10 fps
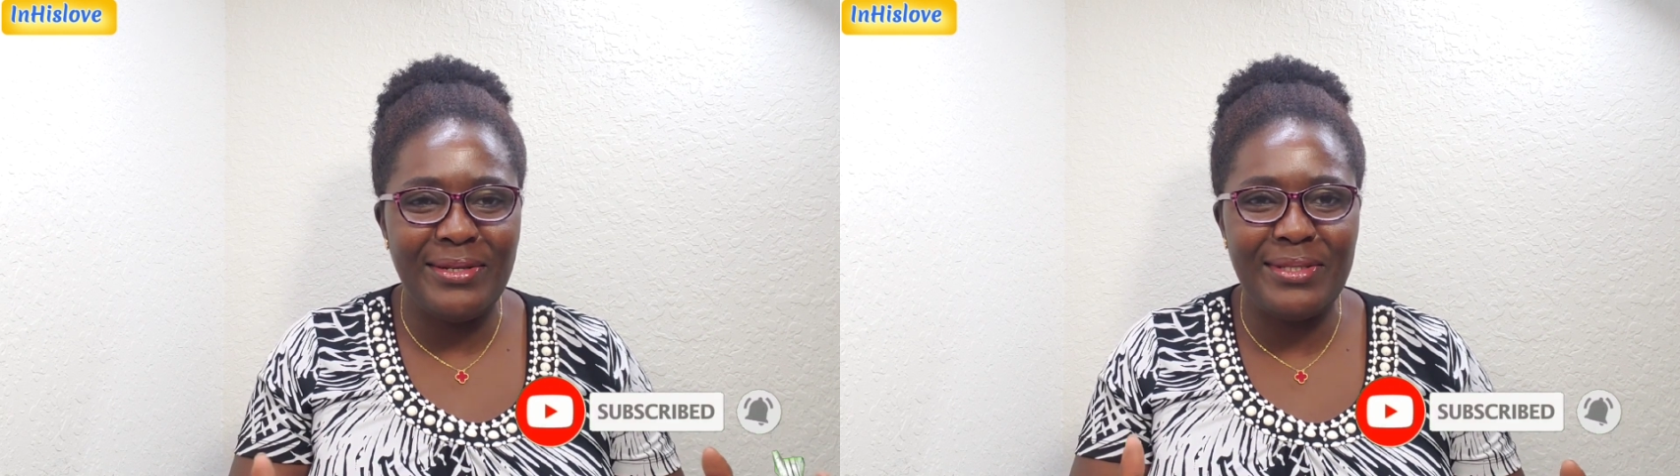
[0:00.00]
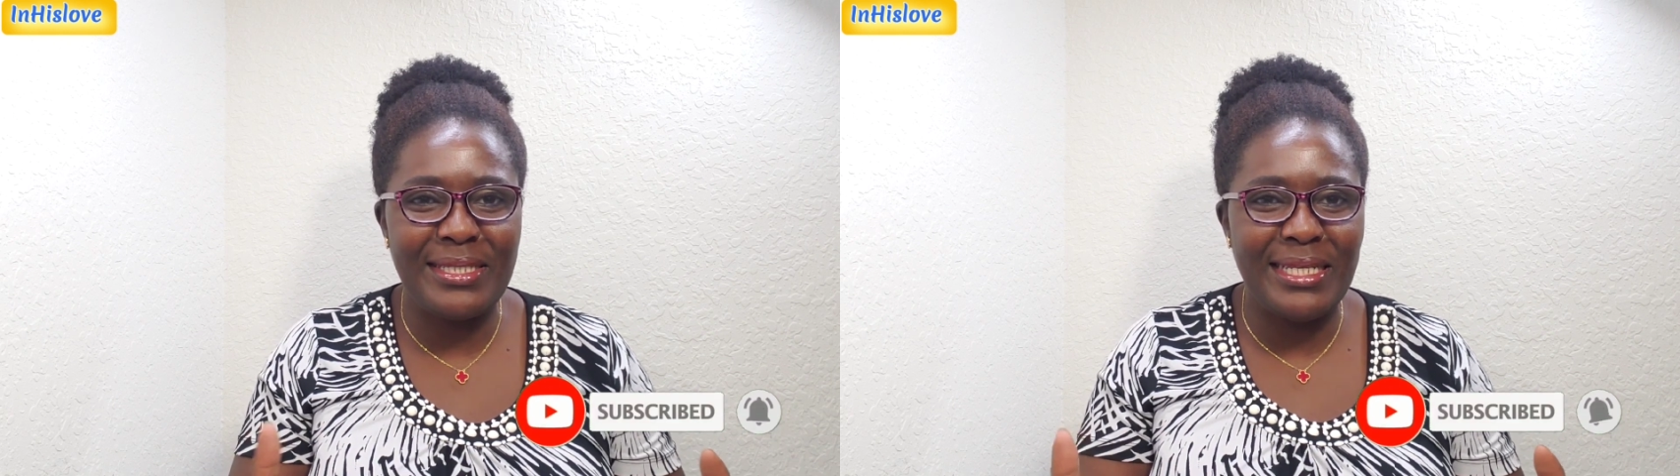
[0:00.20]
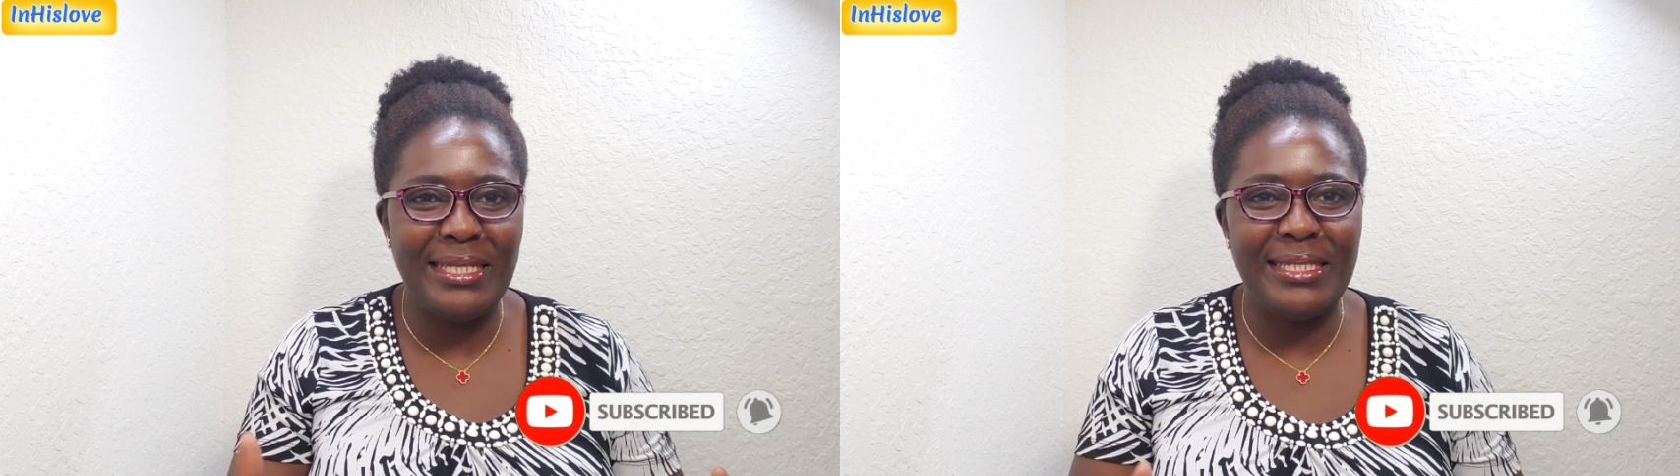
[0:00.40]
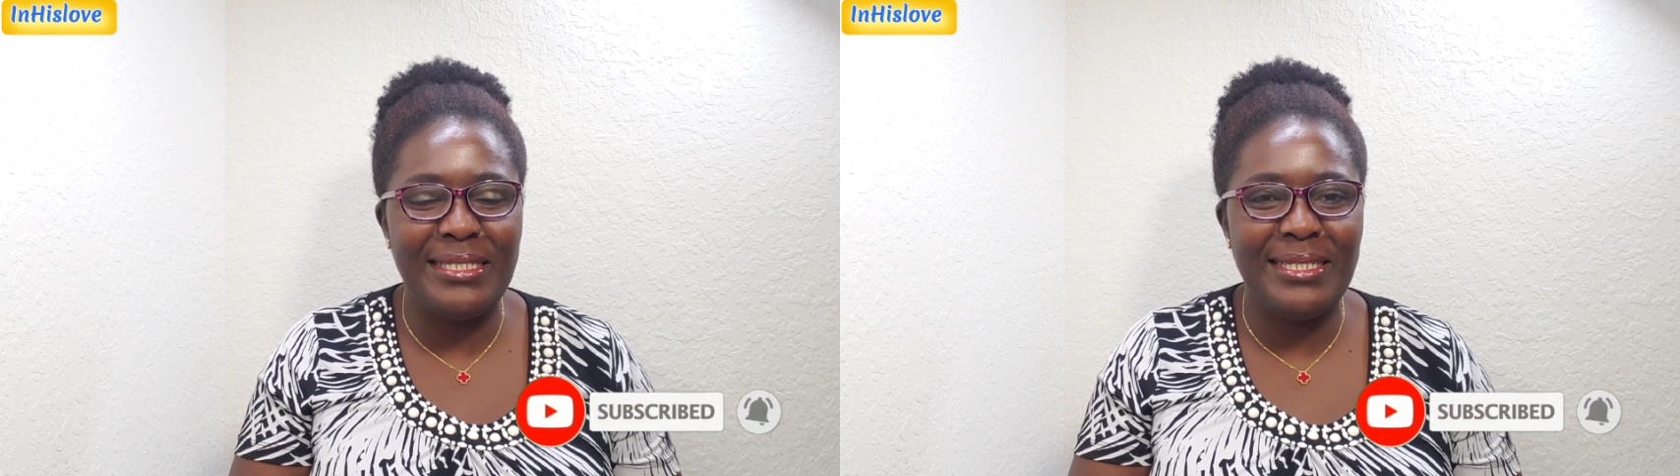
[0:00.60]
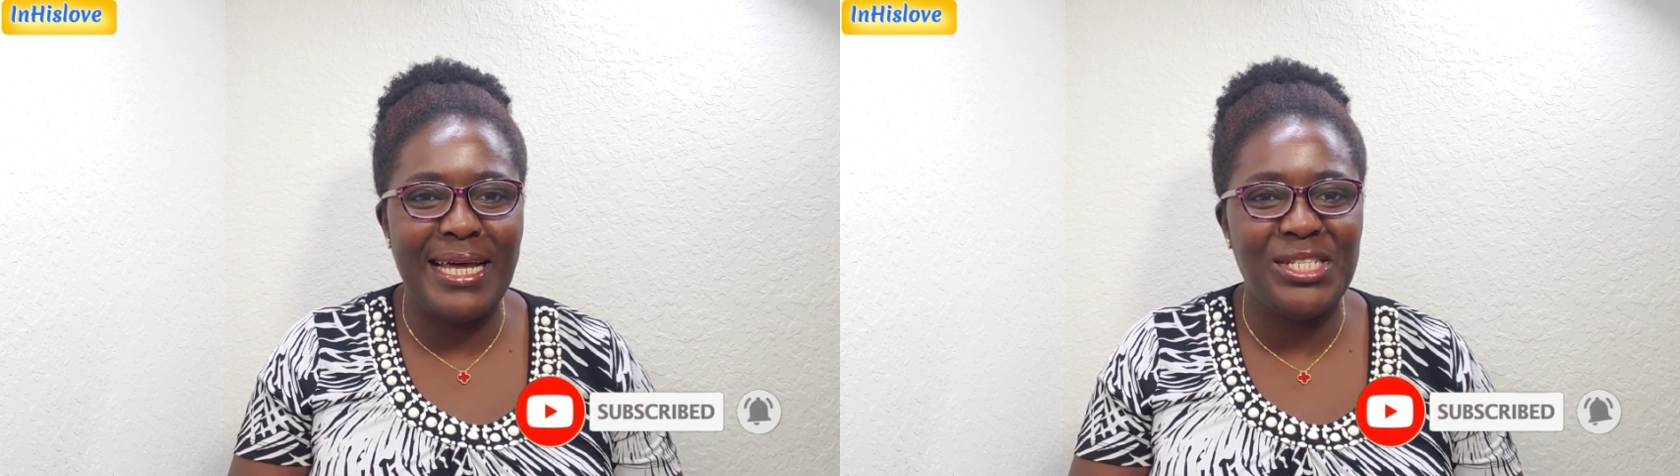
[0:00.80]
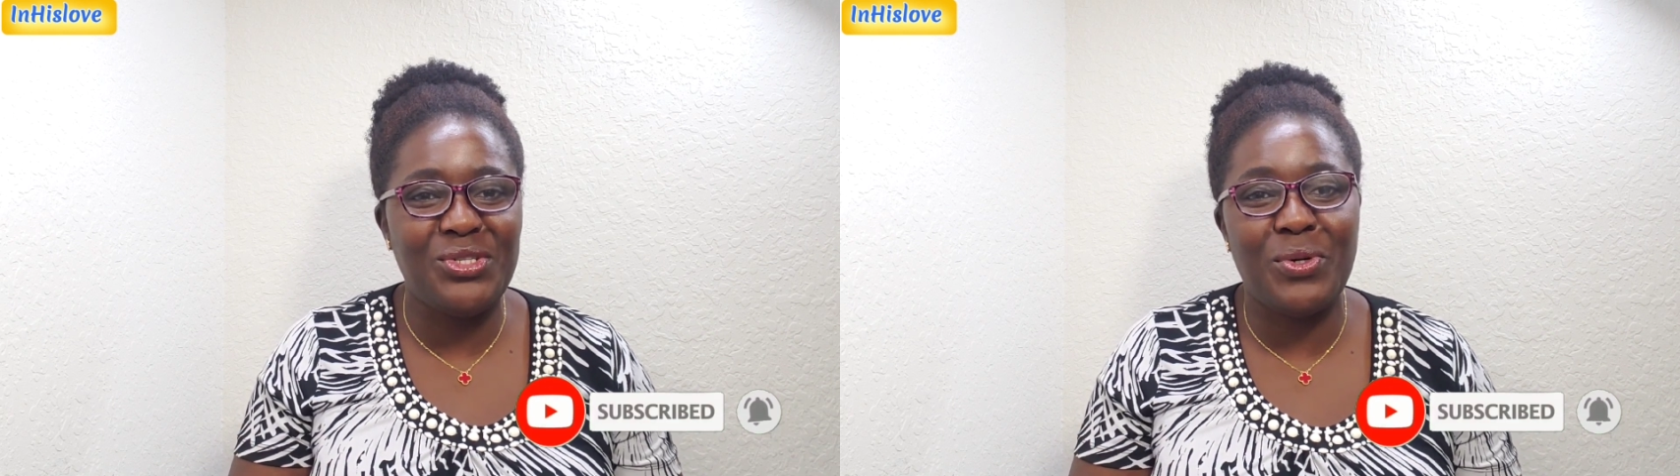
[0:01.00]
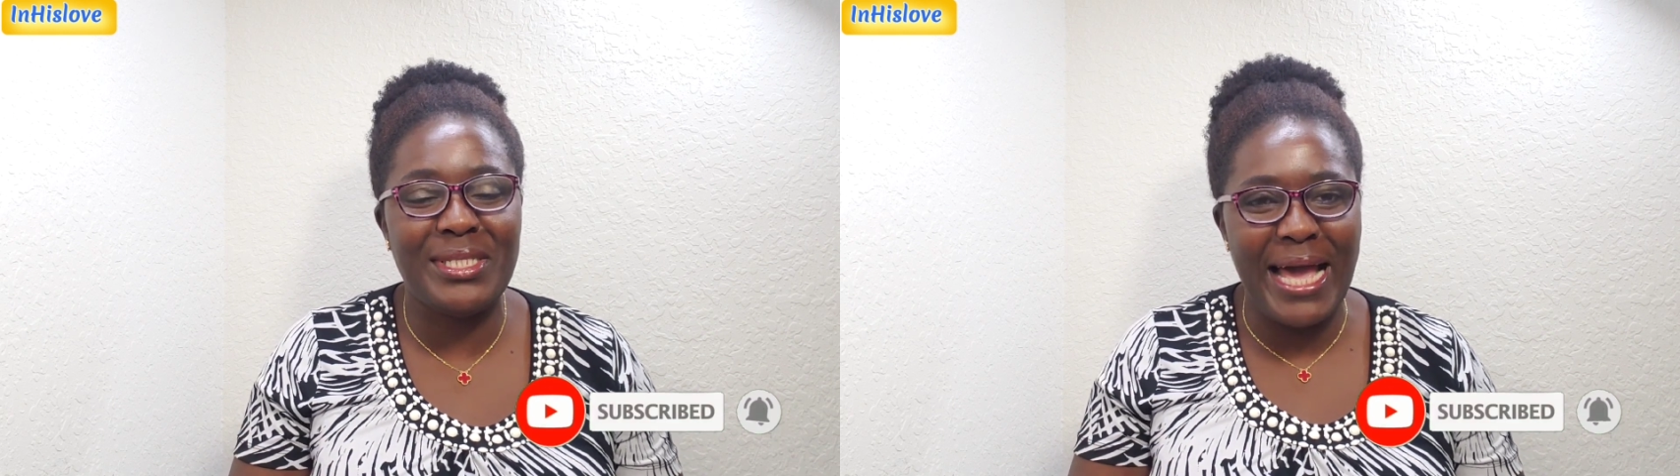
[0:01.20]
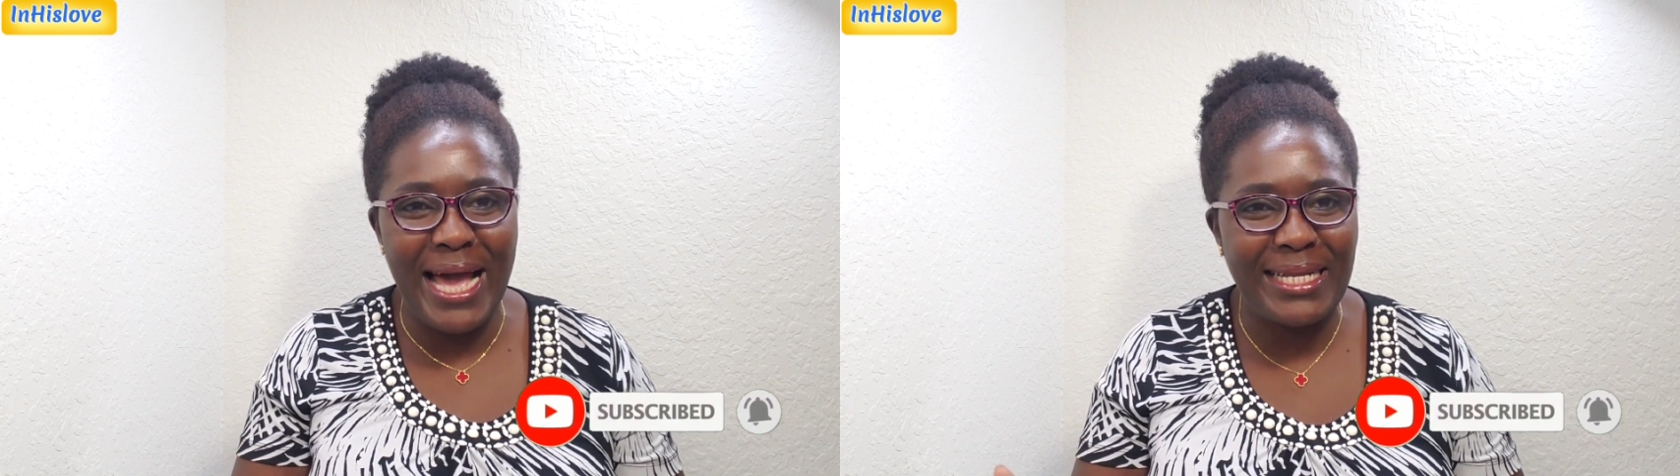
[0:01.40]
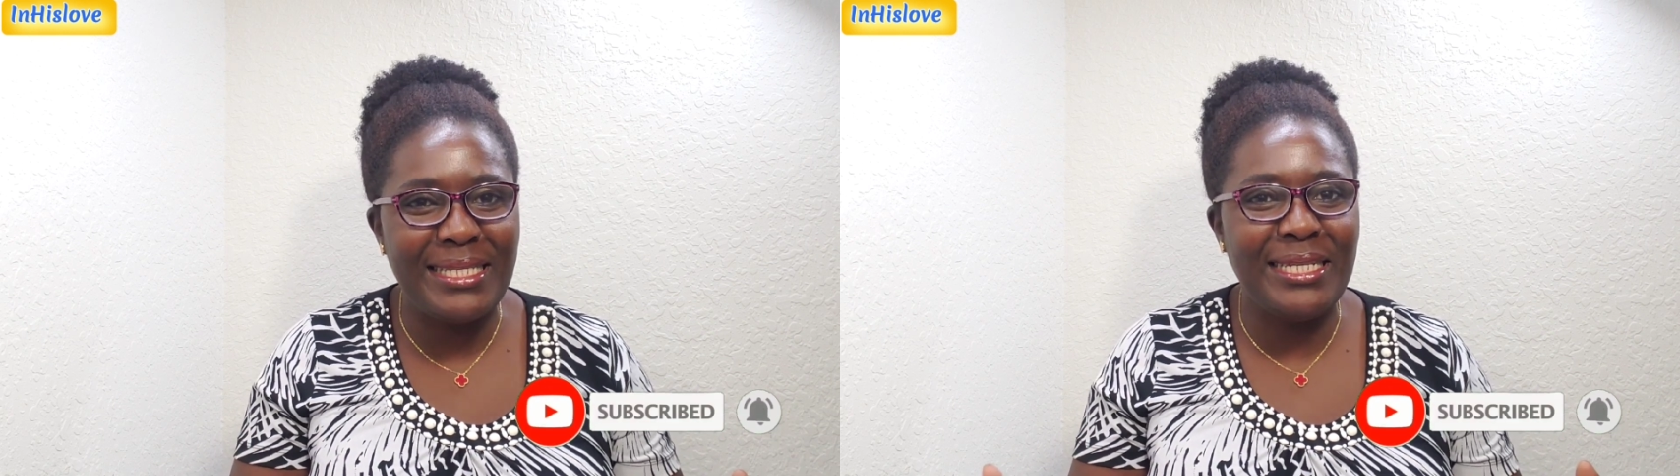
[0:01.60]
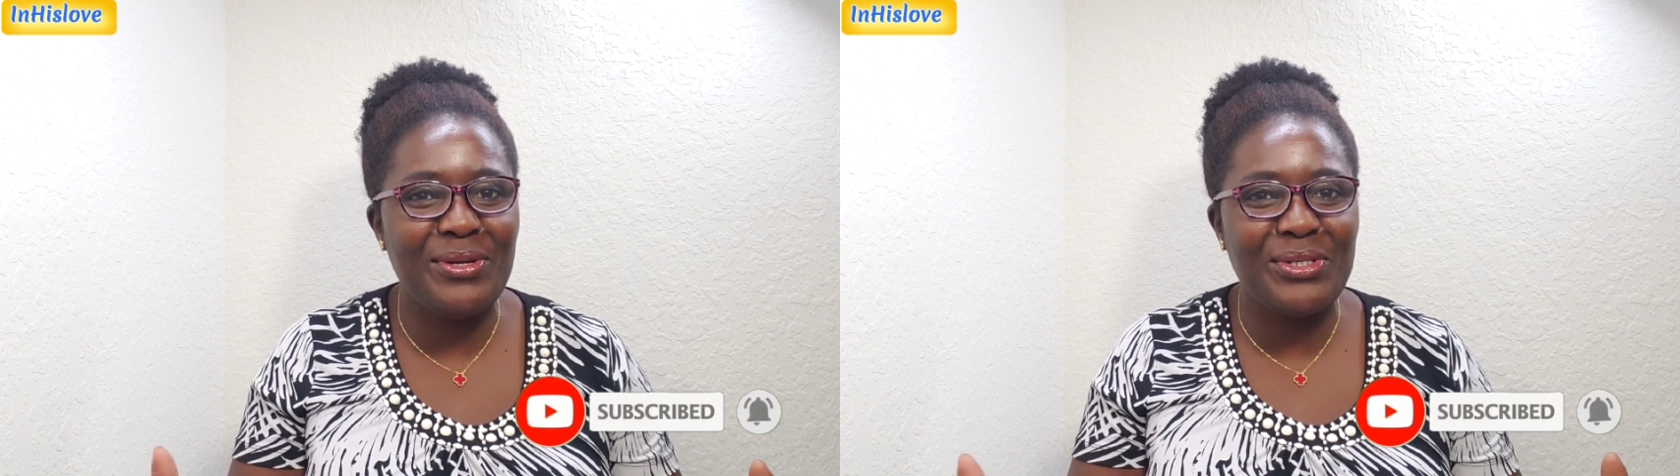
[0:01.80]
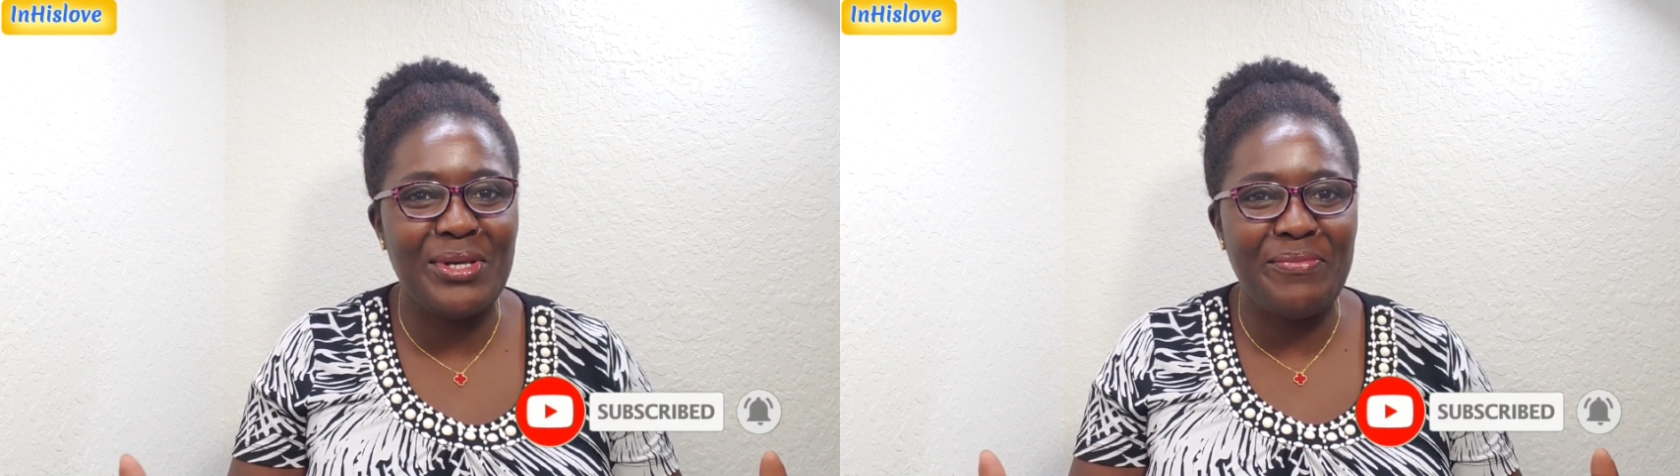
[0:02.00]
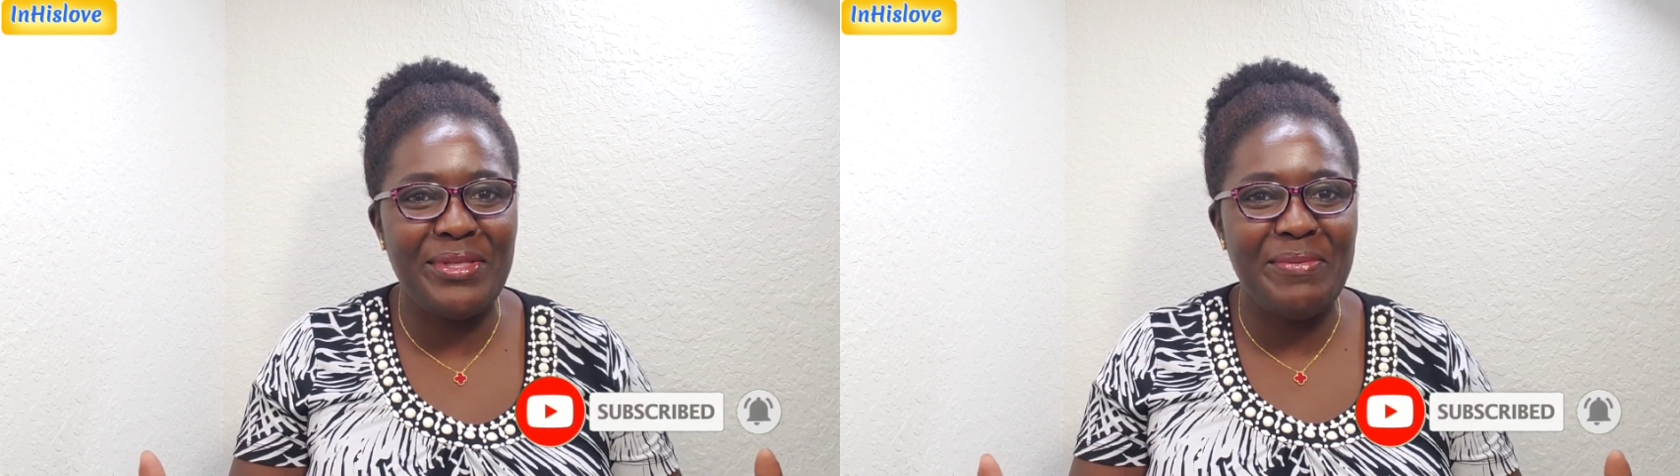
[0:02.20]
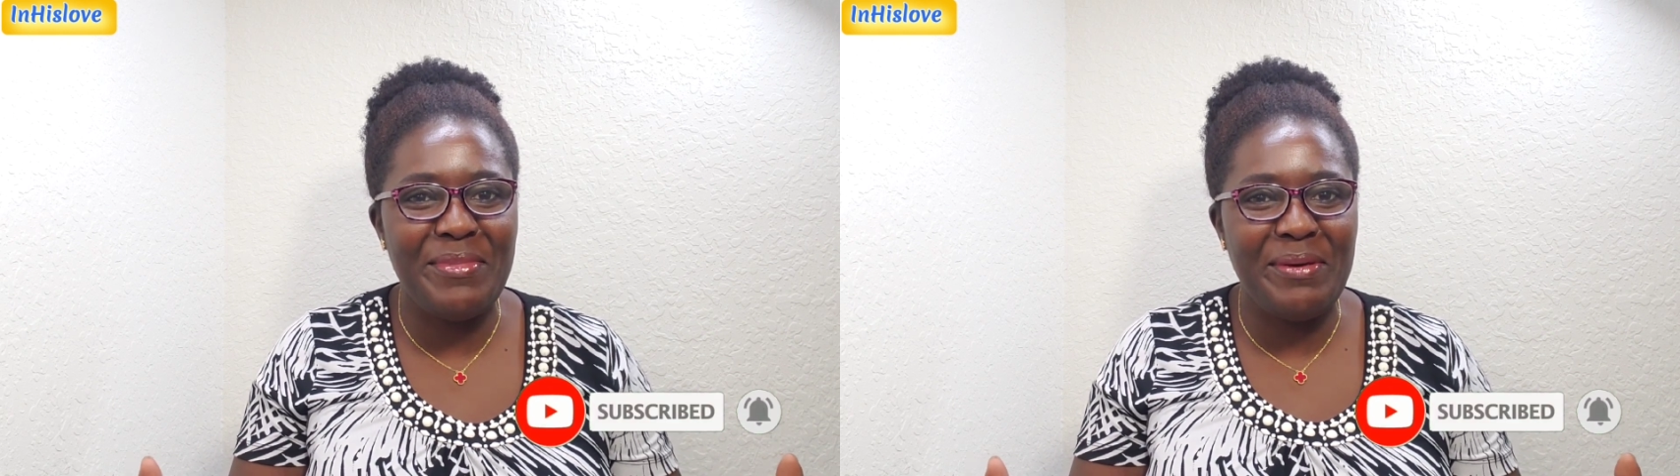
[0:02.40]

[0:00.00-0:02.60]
scene that she was acting or something?